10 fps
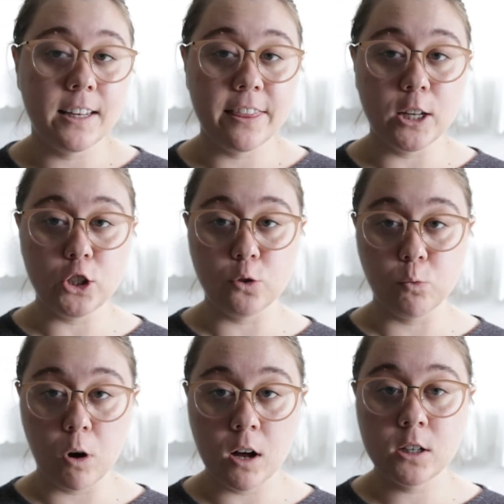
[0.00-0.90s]
the
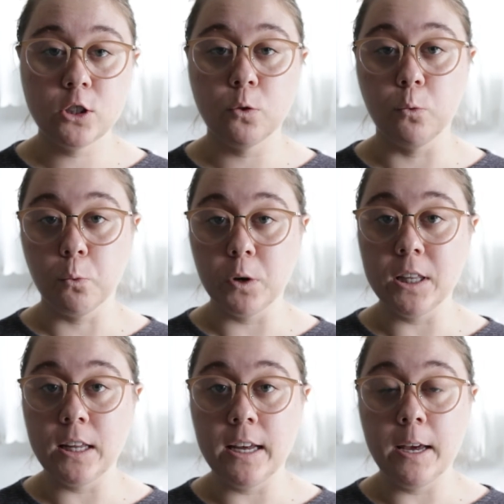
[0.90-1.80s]
drugs
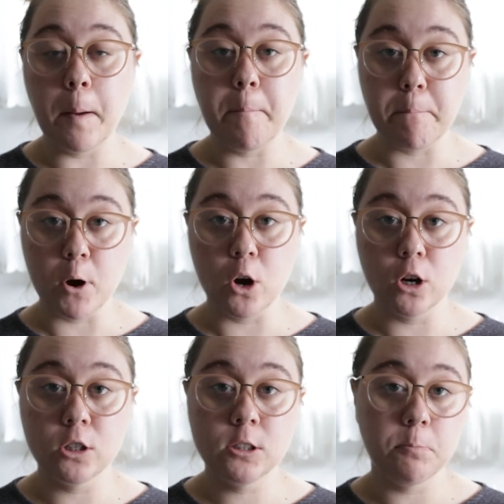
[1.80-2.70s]
really
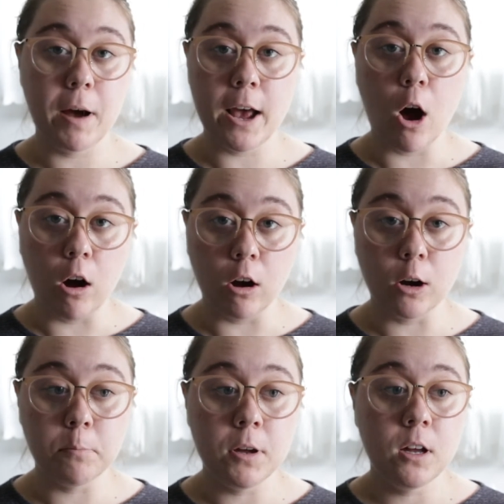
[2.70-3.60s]
burned my
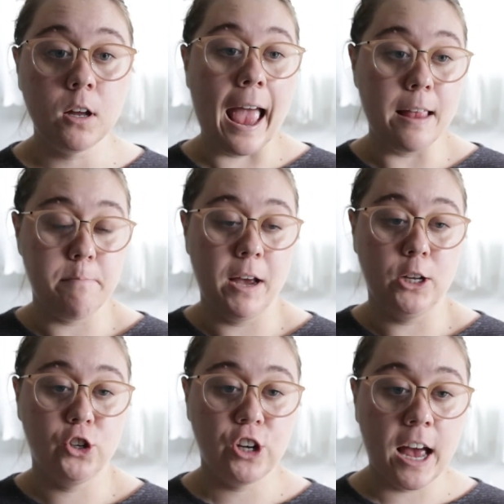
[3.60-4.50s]
arm and my
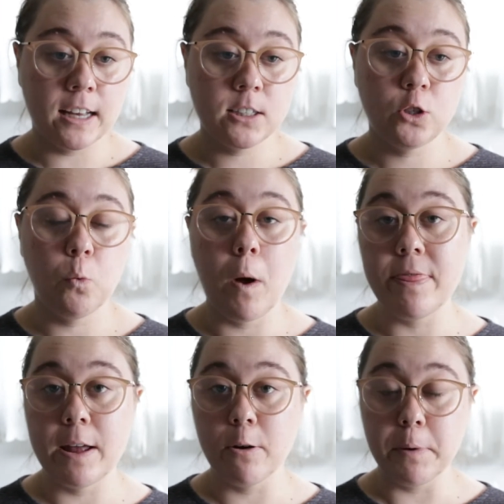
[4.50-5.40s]
chest when
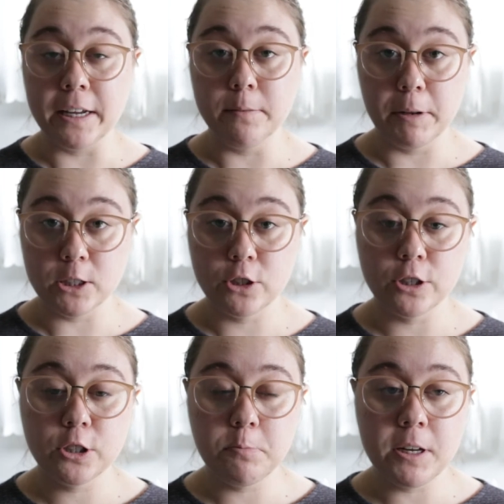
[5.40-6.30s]
they were being
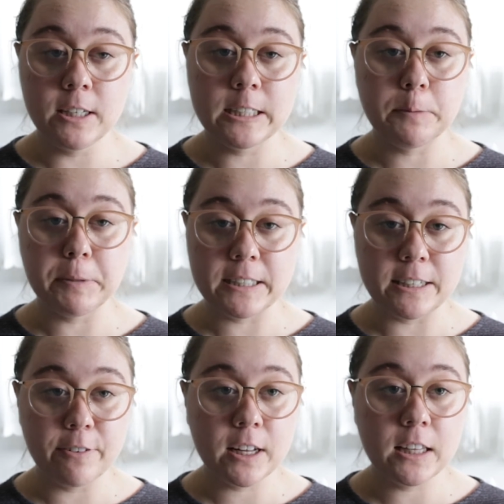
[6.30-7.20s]
administered to me.
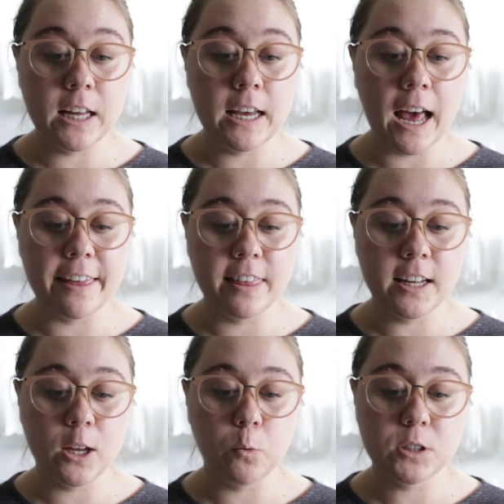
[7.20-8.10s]
Specifically, I
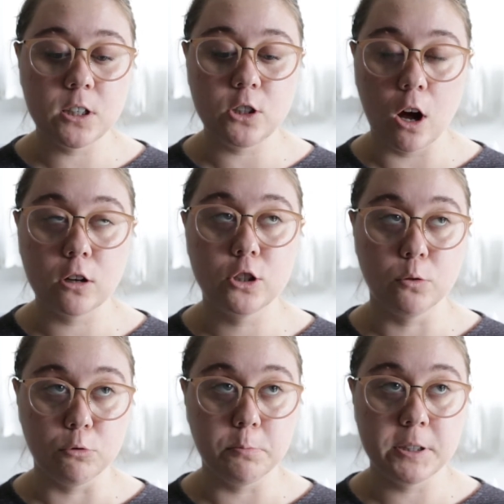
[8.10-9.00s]
think it was the
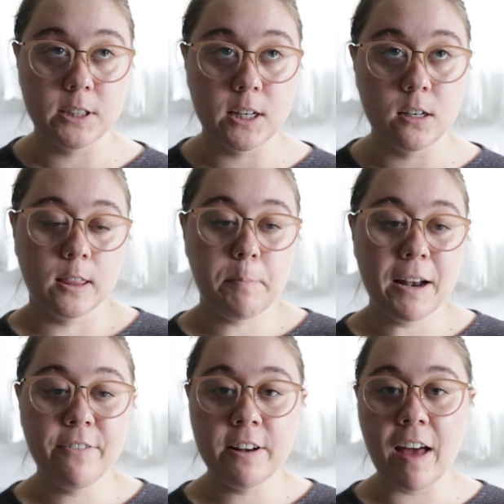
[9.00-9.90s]
Doxorubicin. The
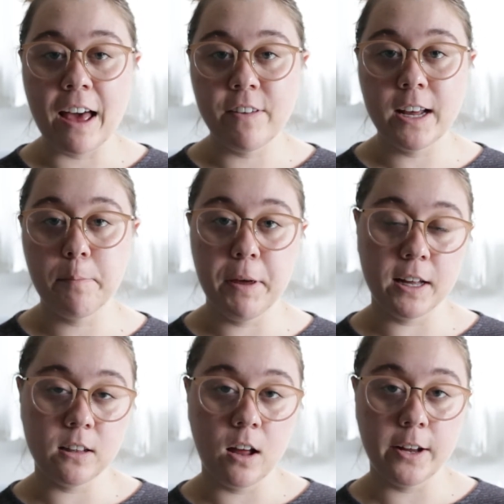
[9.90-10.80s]
benefit of having a
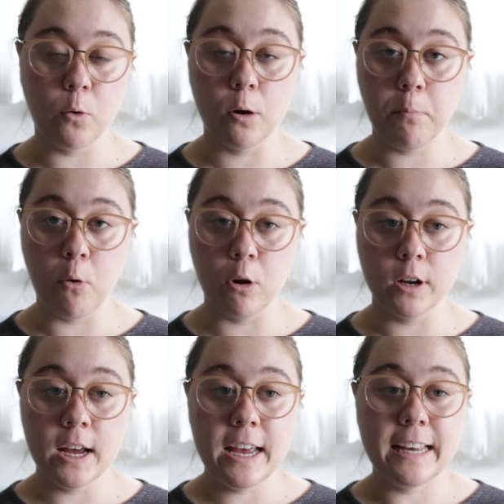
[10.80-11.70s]
PICC line or a port
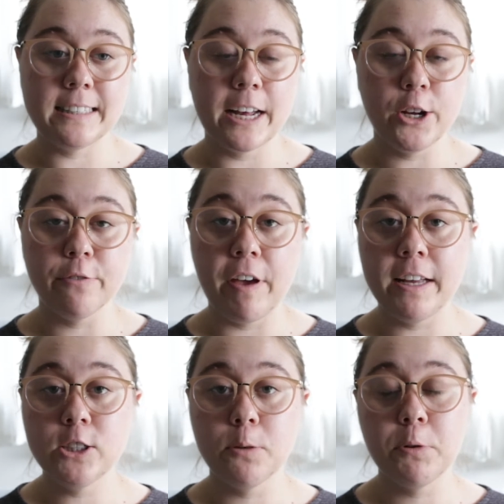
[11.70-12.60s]
is that your
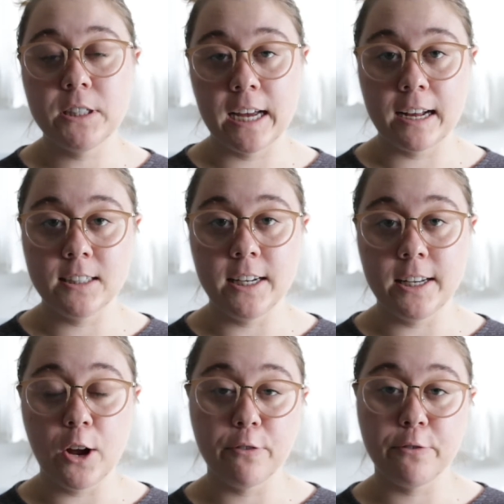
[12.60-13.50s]
veins are
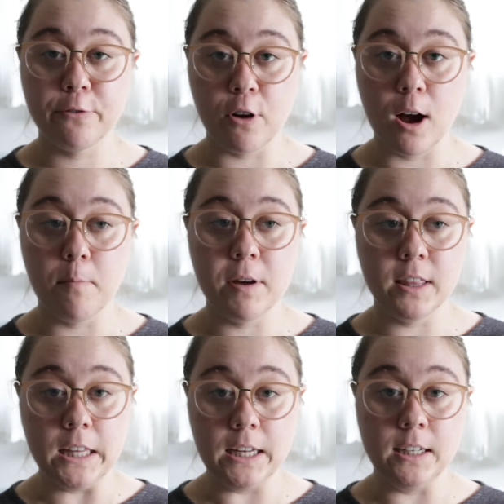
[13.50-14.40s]
protected from
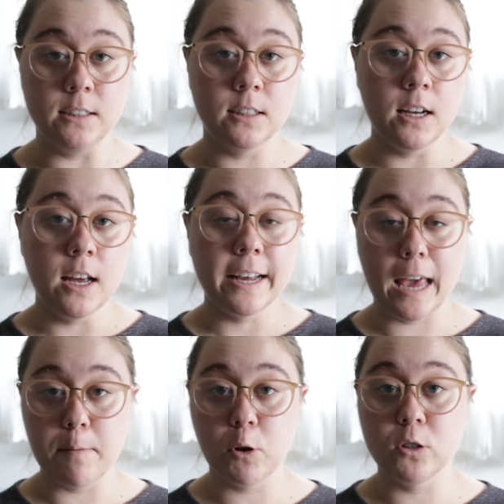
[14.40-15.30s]
these
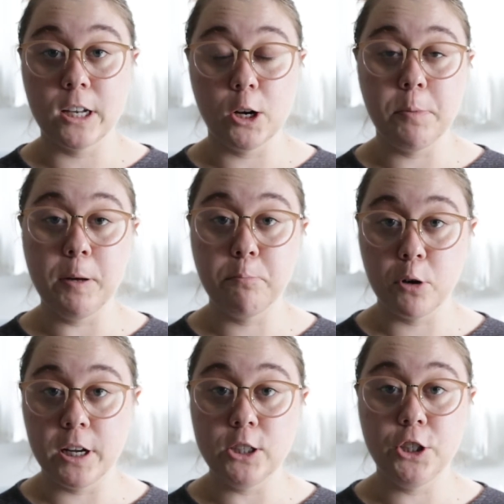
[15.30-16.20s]
chemicals that are being
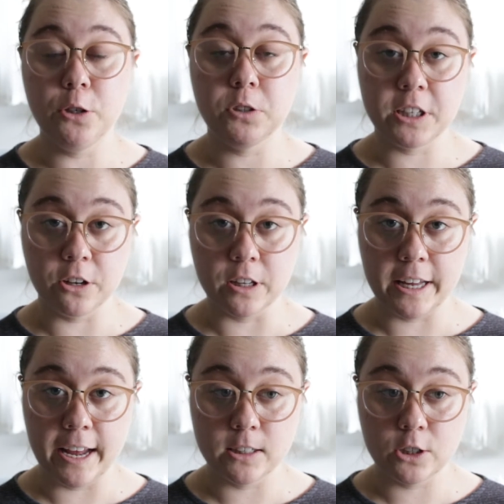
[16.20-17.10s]
put into you to kill the
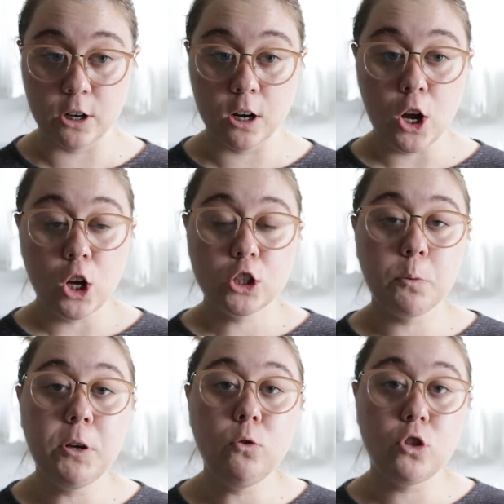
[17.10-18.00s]
cancer. So
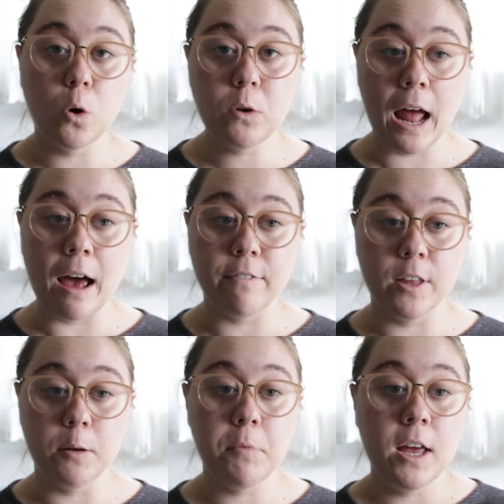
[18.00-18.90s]
when you don't have
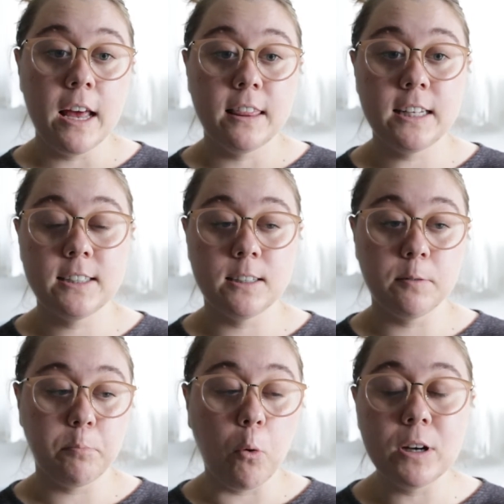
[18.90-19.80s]
them, this
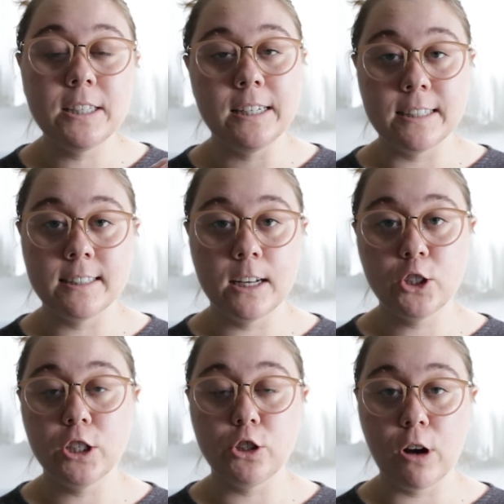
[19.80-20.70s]
poison is
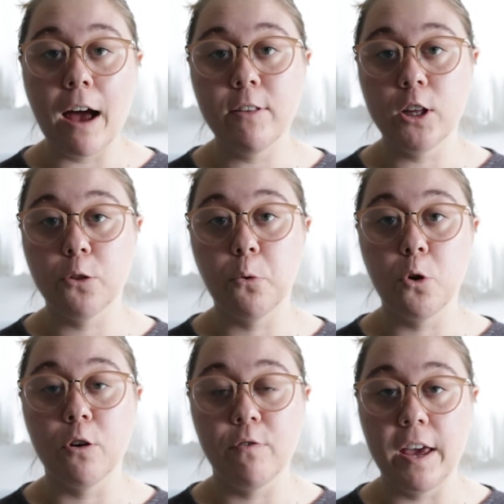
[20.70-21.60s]
essentially traveling through
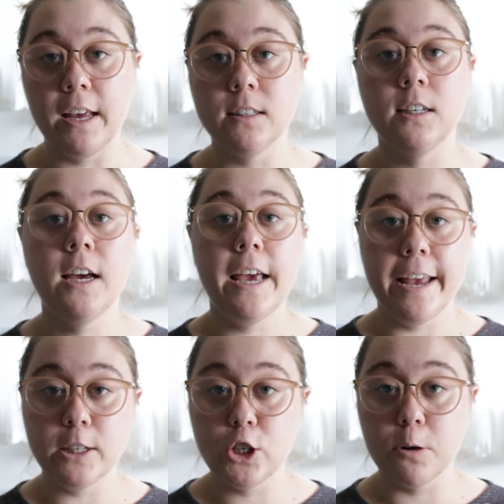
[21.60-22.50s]
your veins
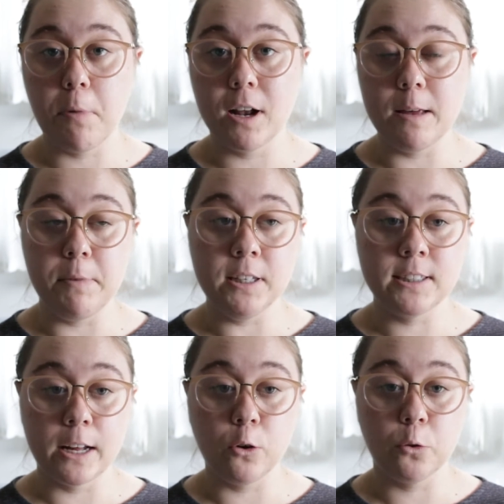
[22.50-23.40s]
into your body and being
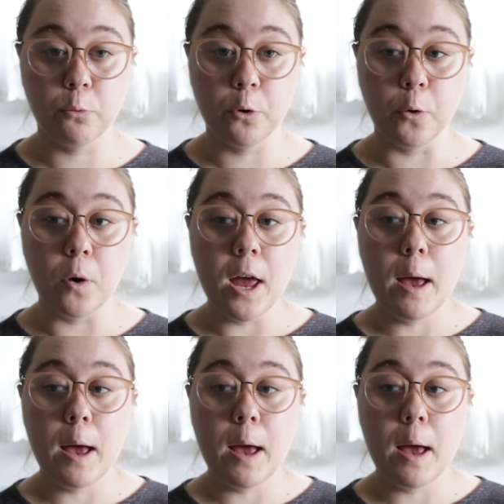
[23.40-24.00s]
cycled through.